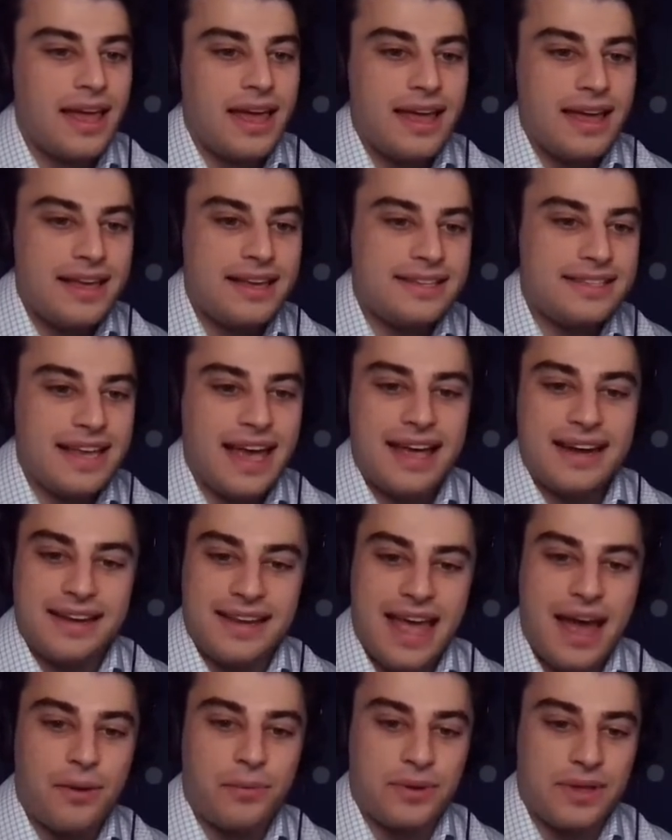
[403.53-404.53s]
He said,
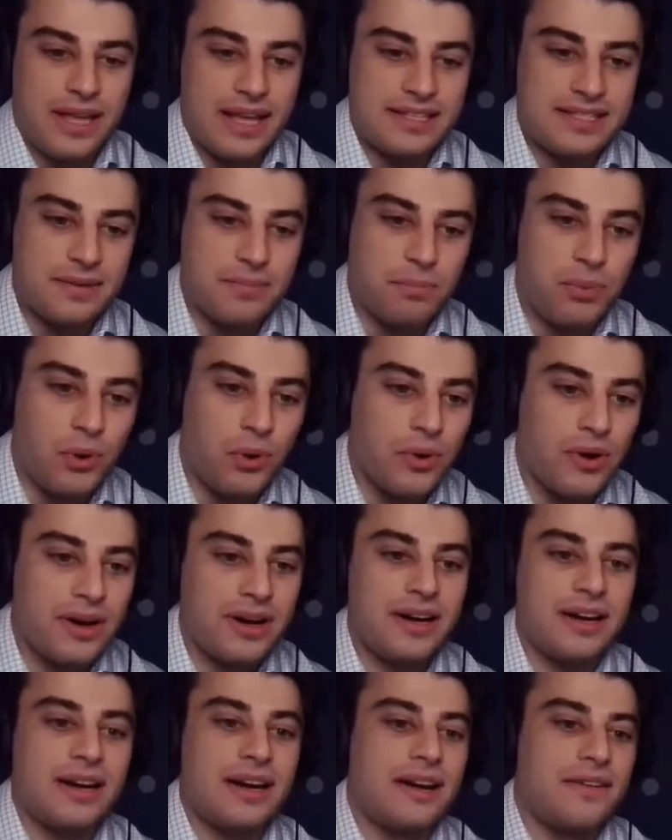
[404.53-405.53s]
yeah, it's
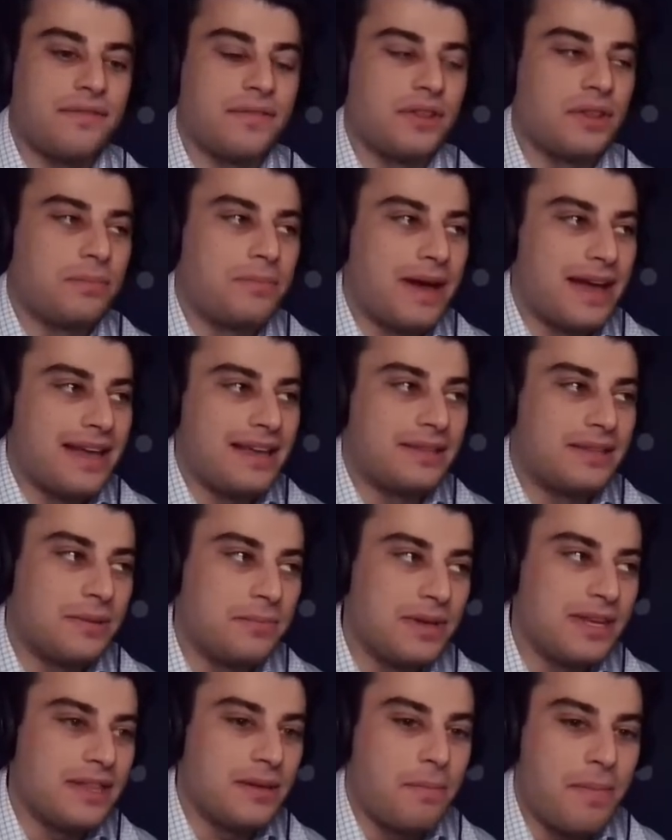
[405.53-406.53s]
important for to
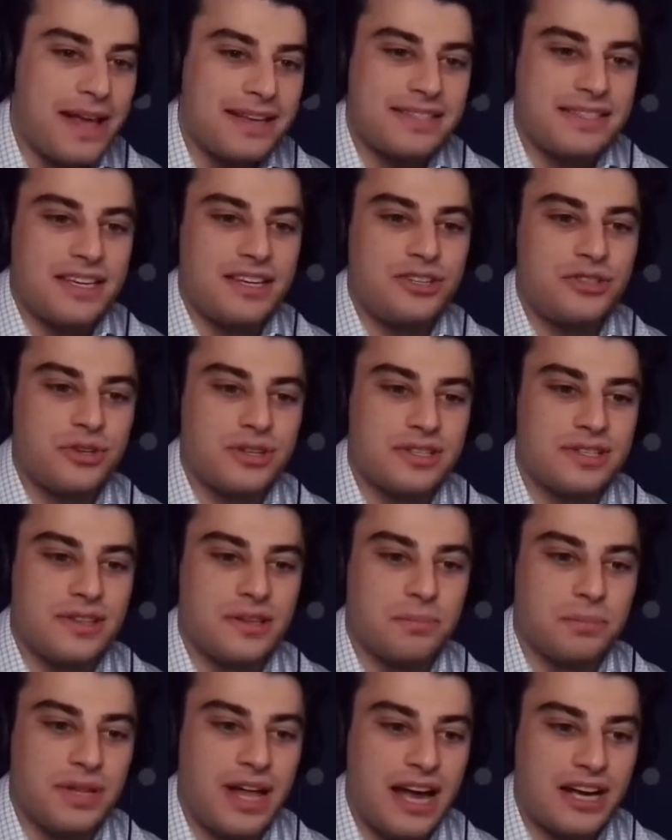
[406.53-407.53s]
be in the best interest
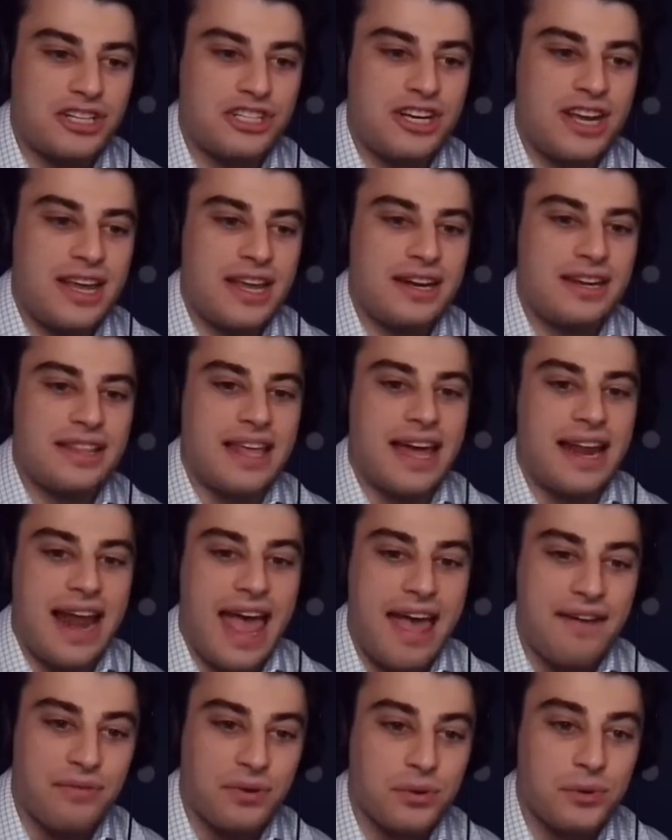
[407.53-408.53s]
of the blockchain that
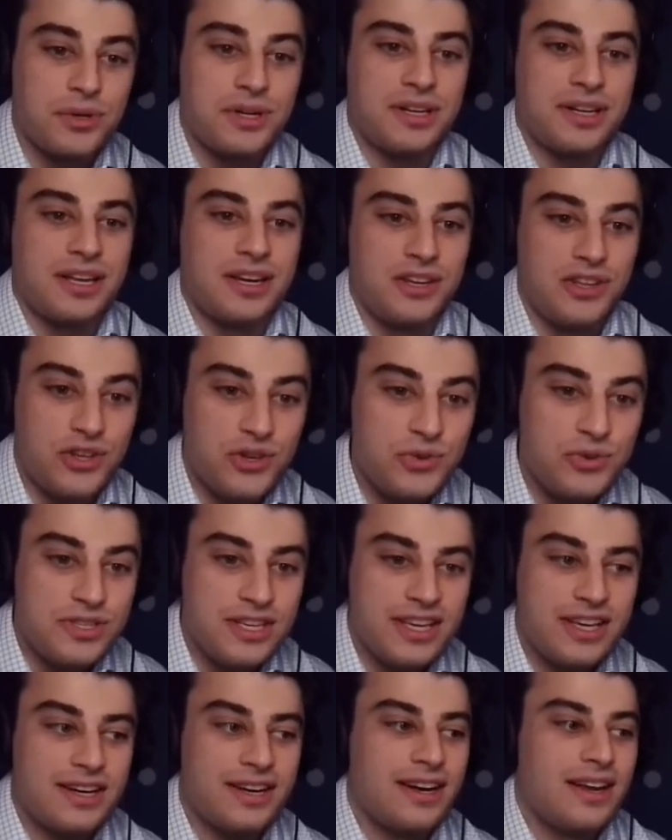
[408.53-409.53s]
everyone can use
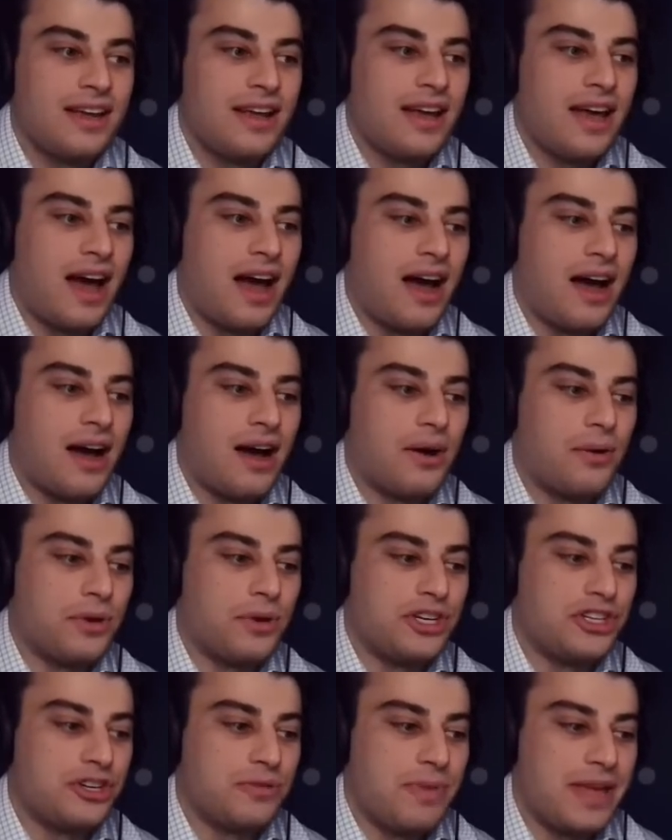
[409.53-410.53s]
it. We
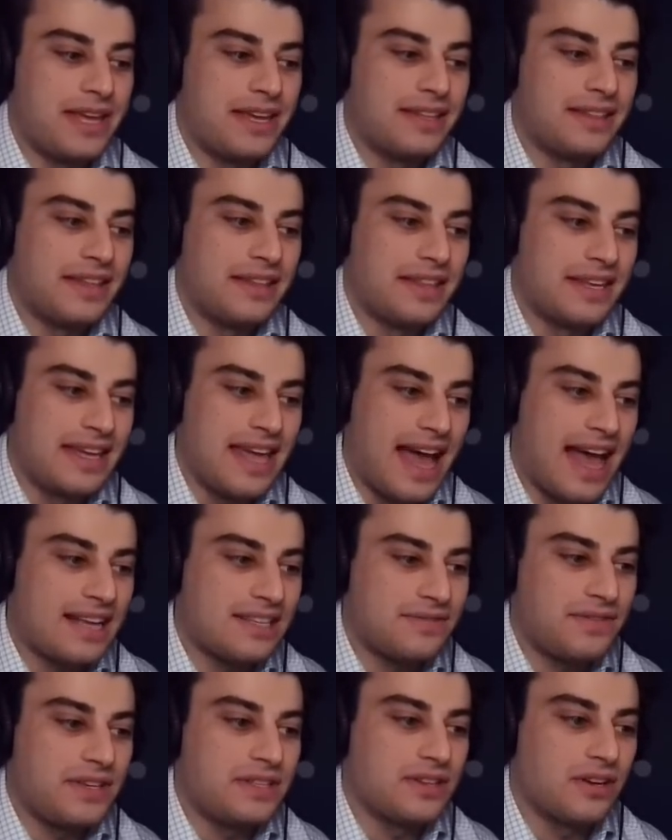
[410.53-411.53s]
should make it that the
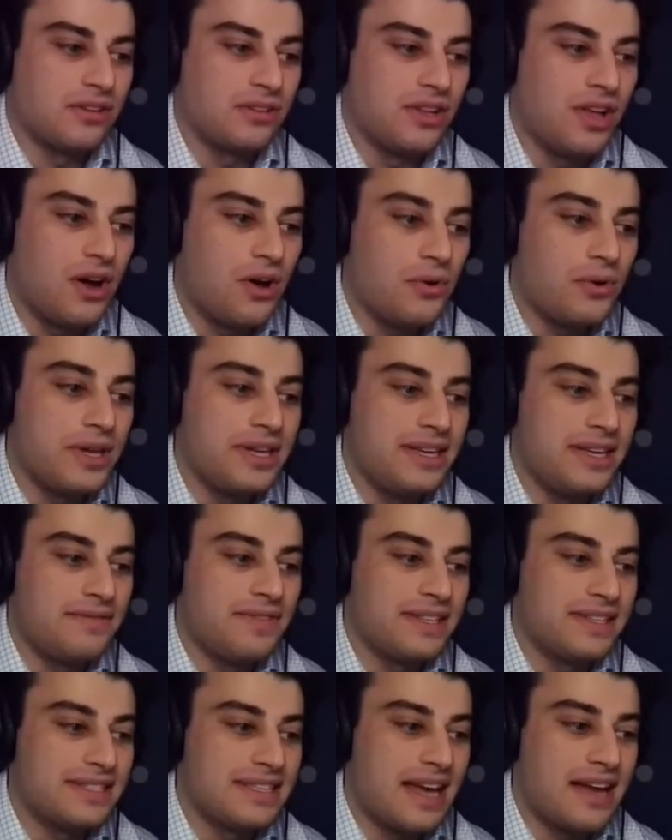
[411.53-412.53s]
gas fees are low. He
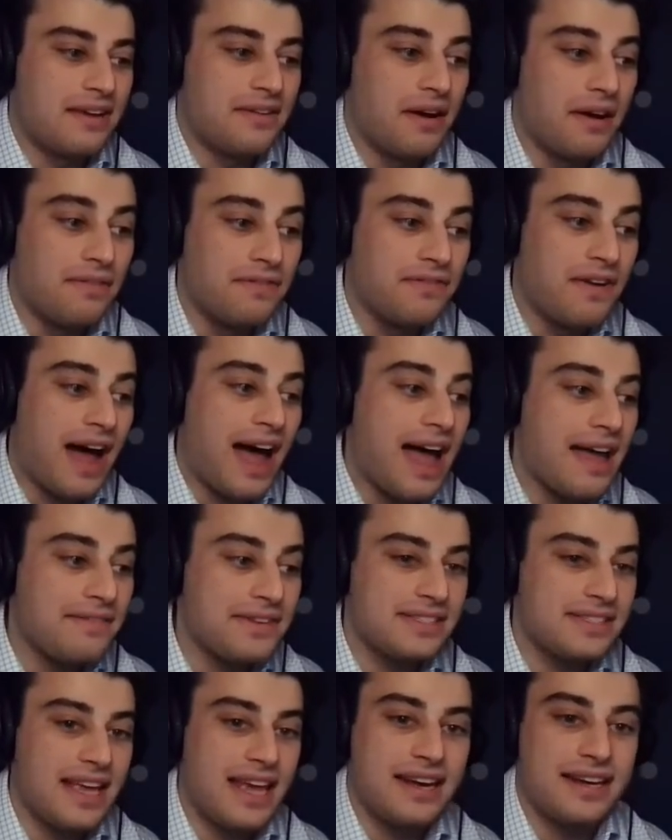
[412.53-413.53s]
even said a 5
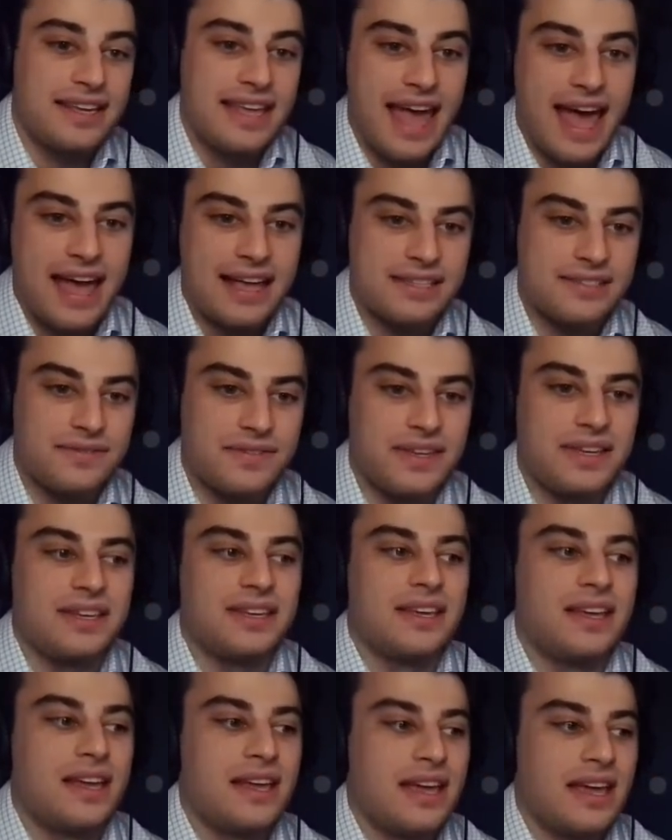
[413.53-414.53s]
cent gas fee
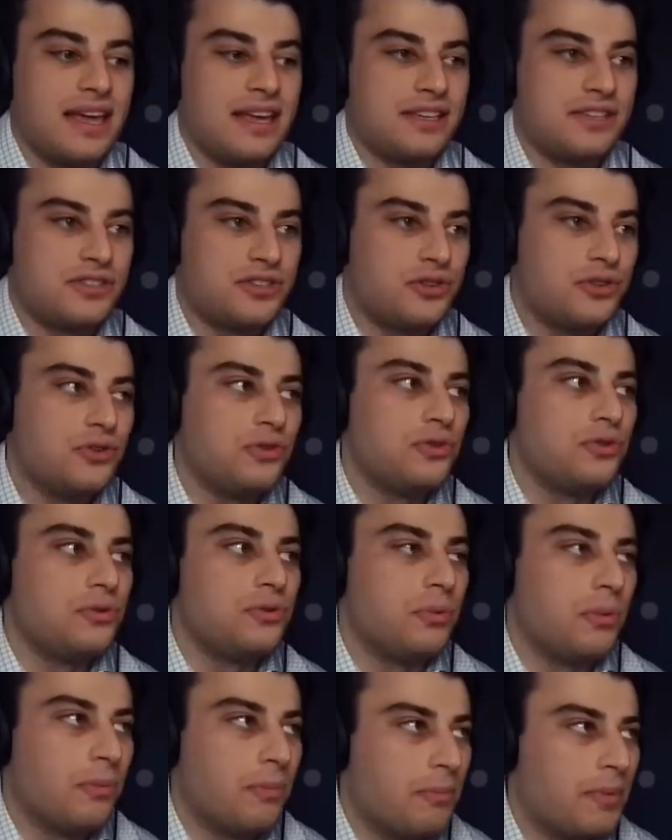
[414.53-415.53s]
is
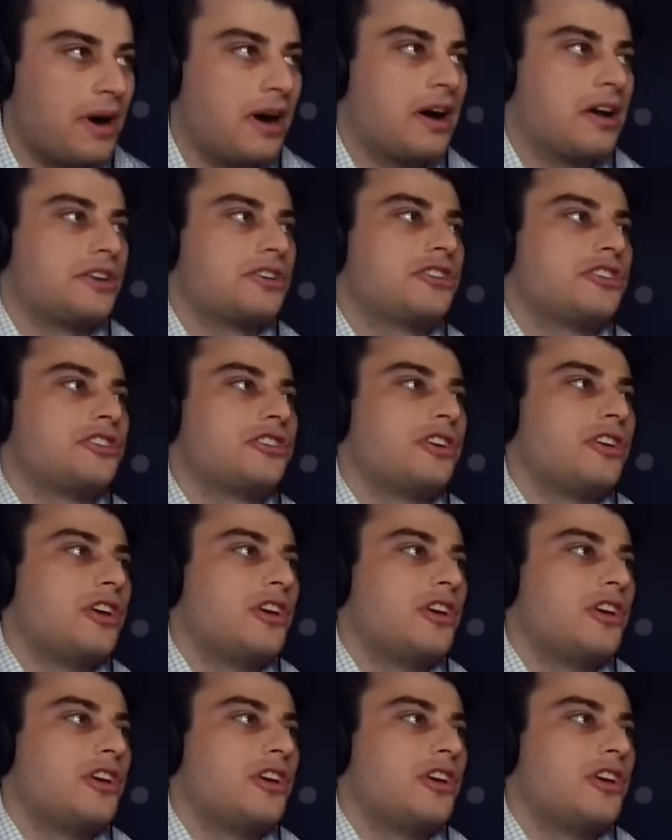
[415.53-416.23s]
too much.